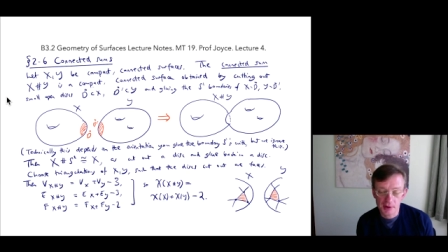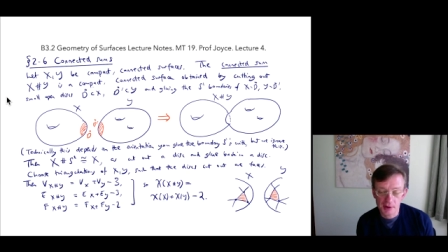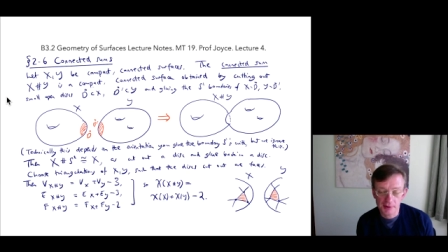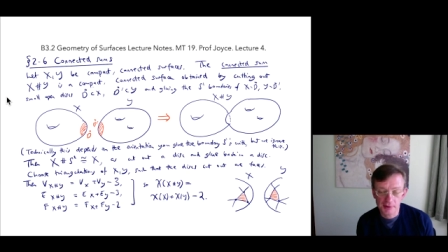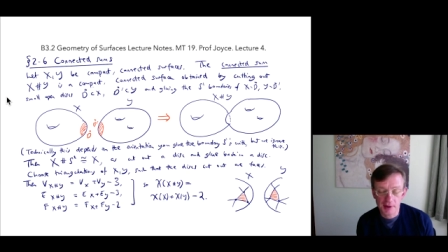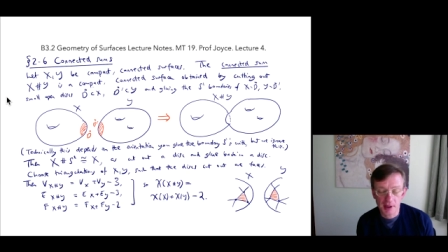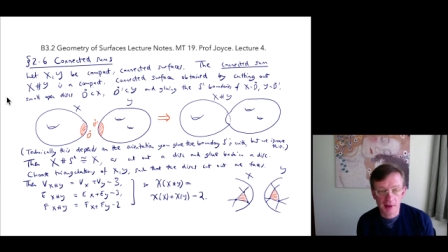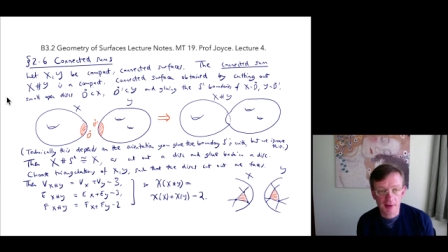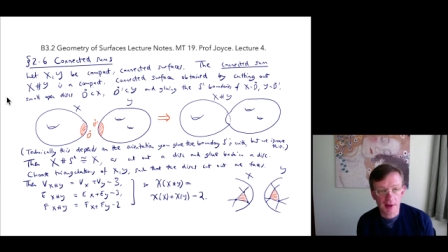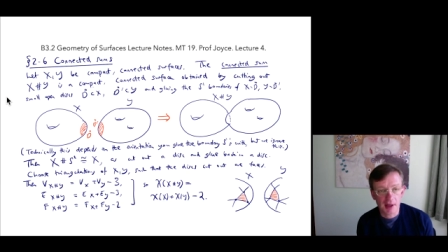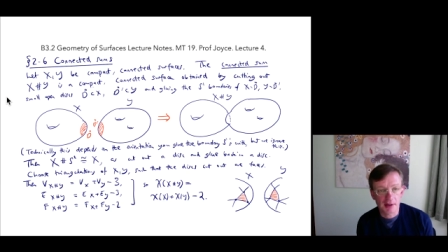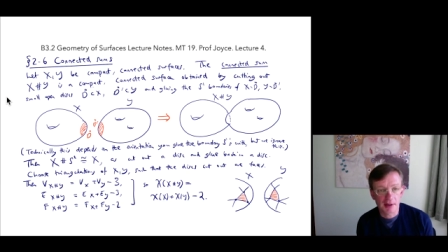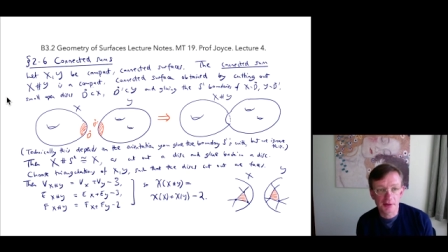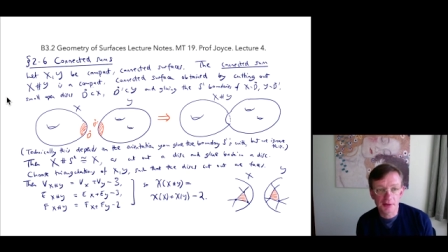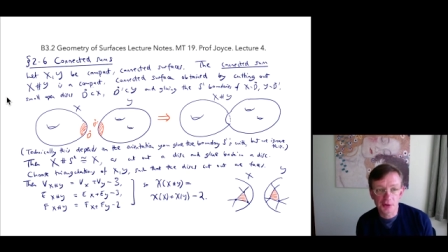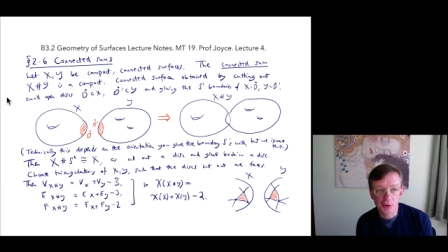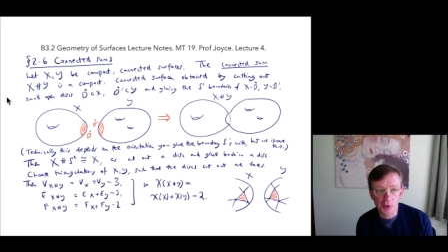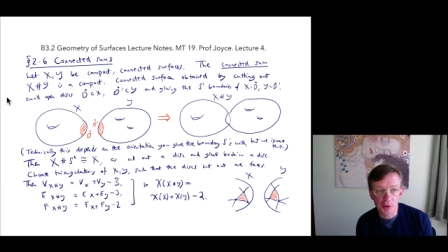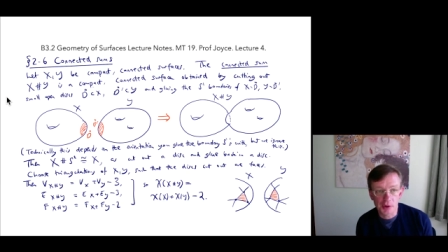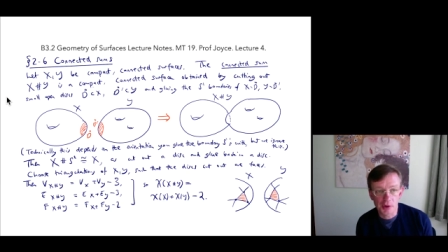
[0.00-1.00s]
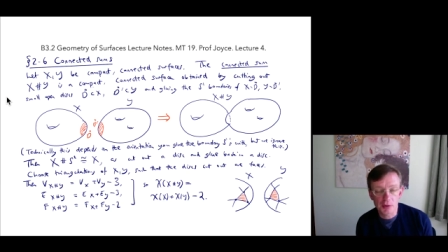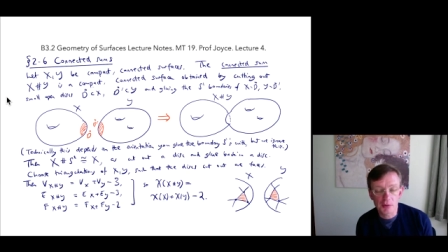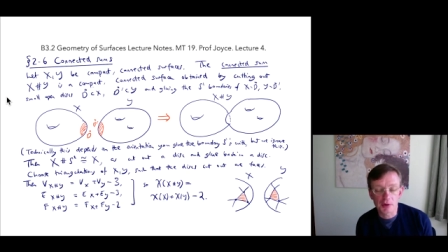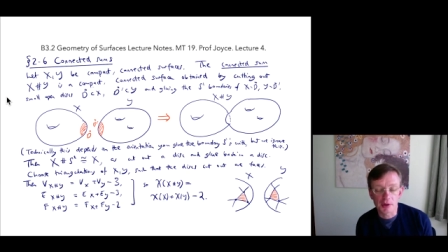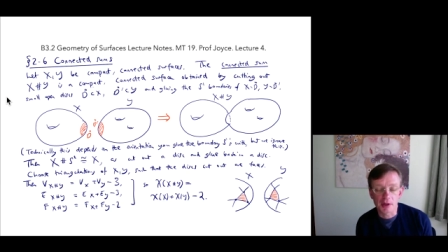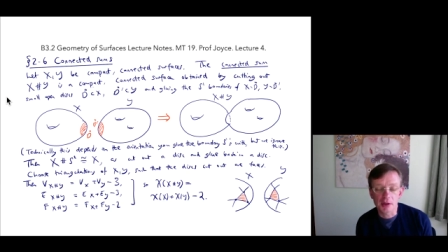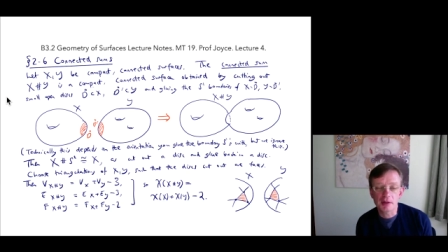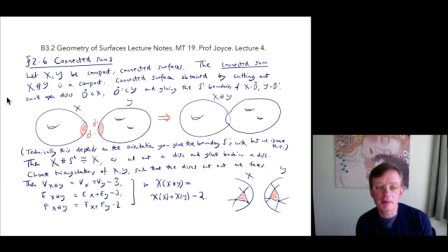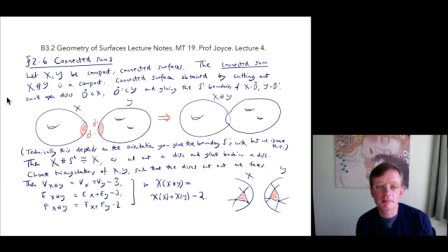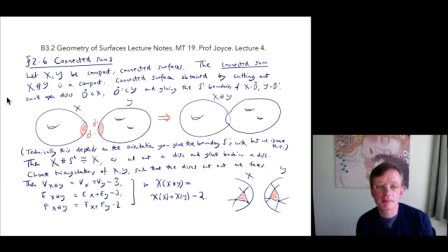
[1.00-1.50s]
just take their disjoint
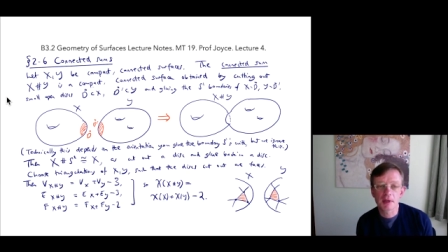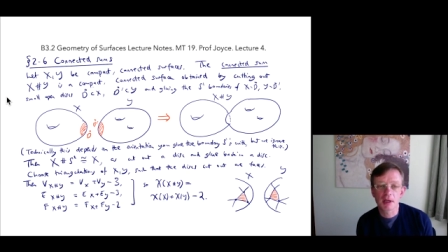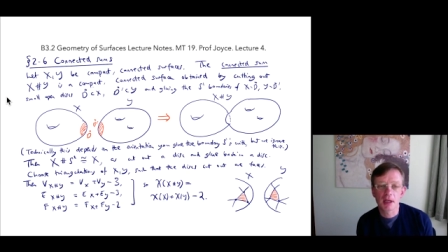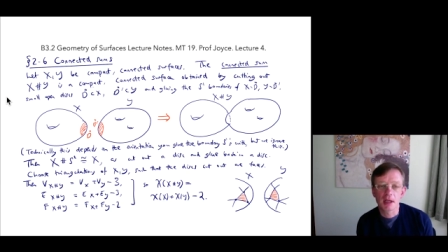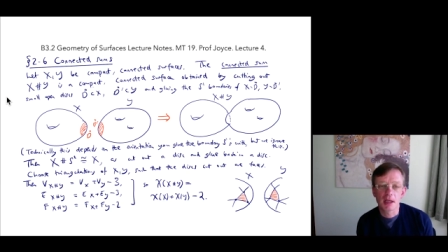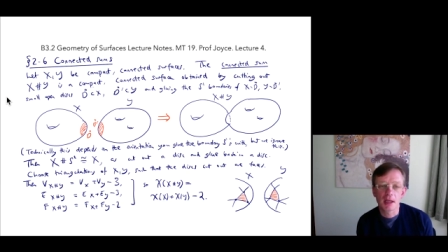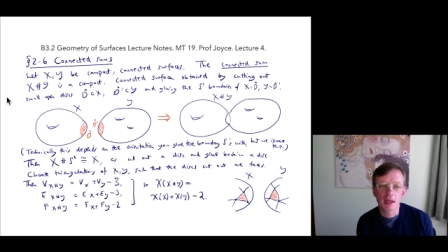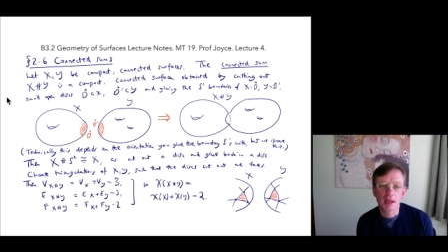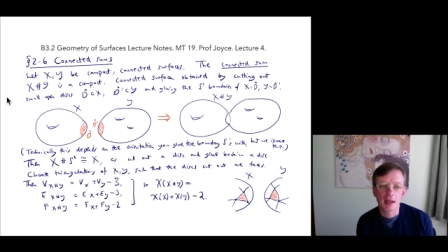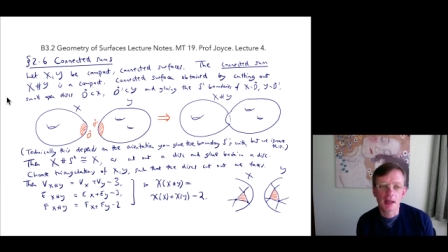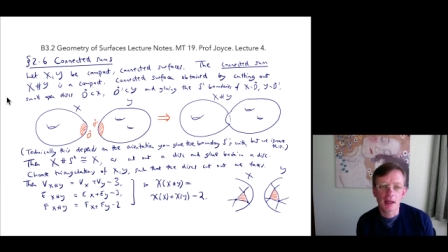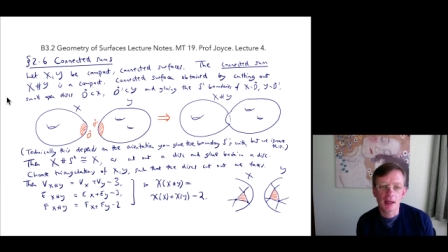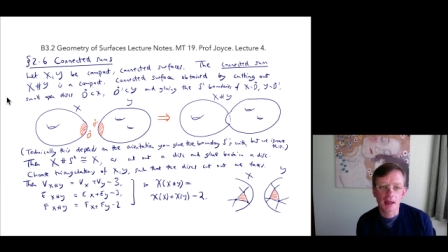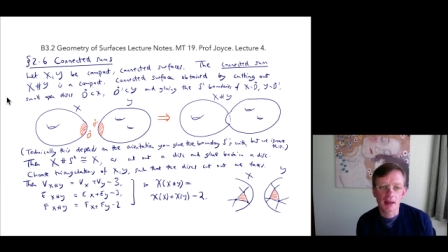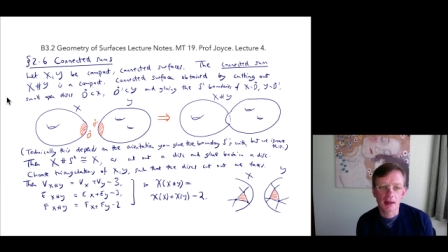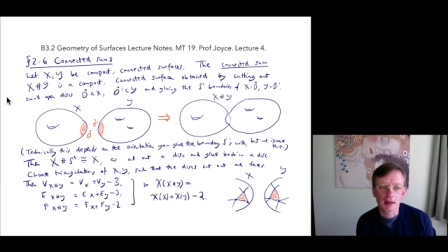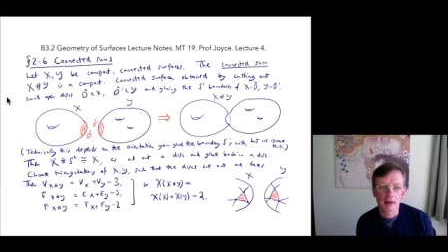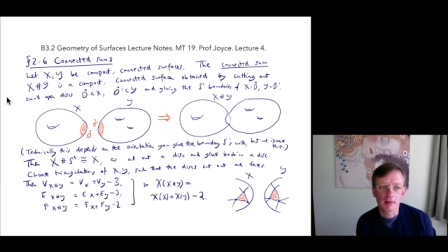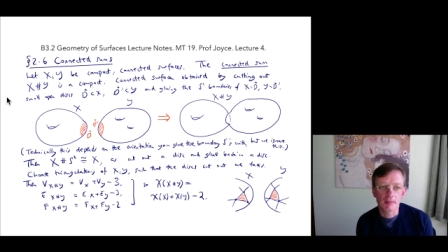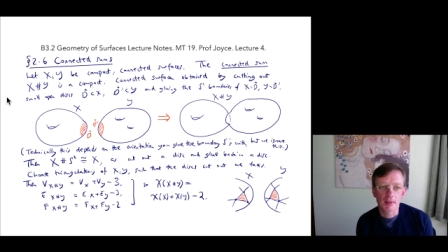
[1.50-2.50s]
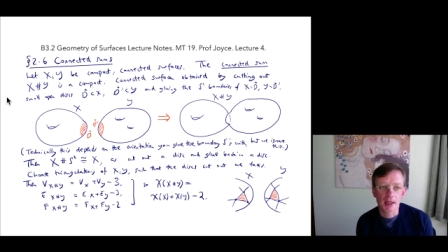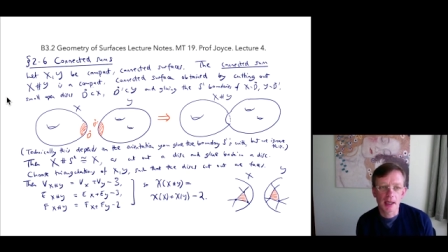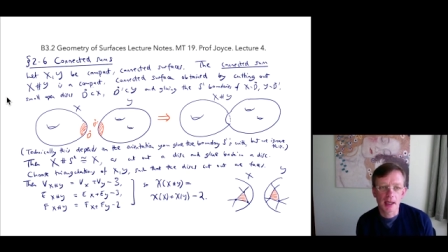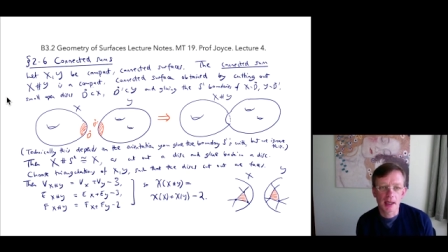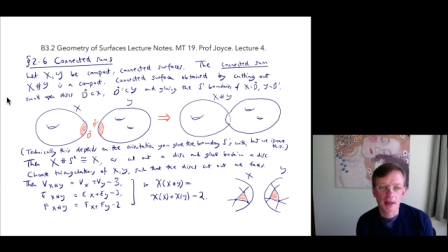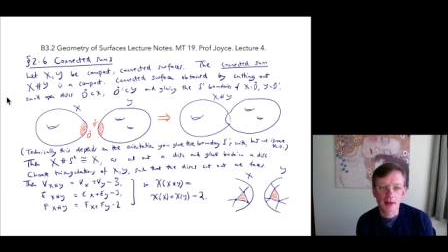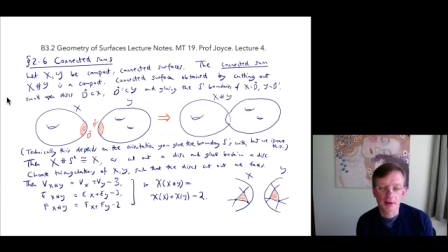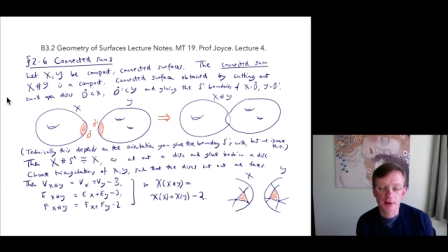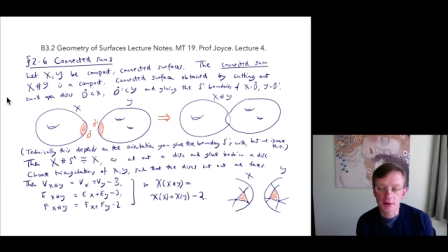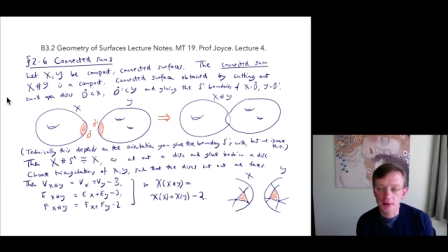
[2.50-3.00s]
union, um,
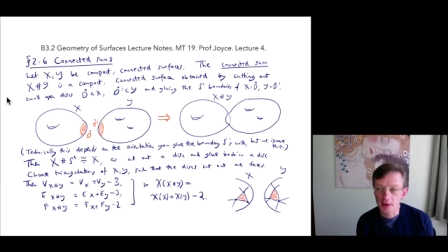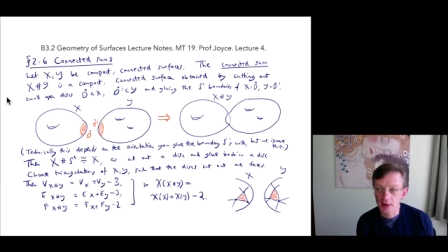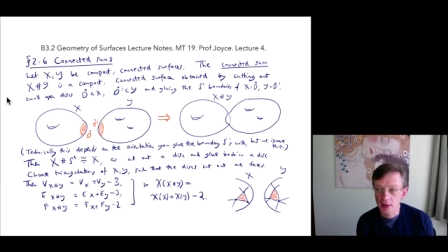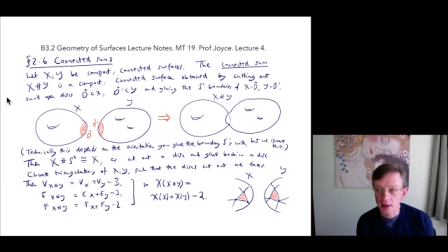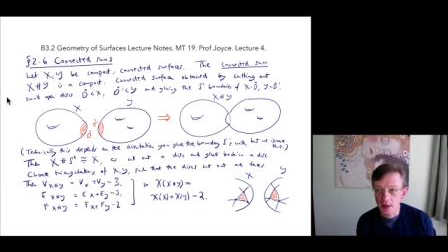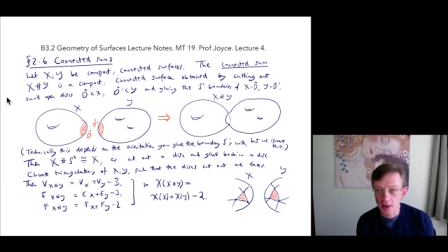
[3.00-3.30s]
and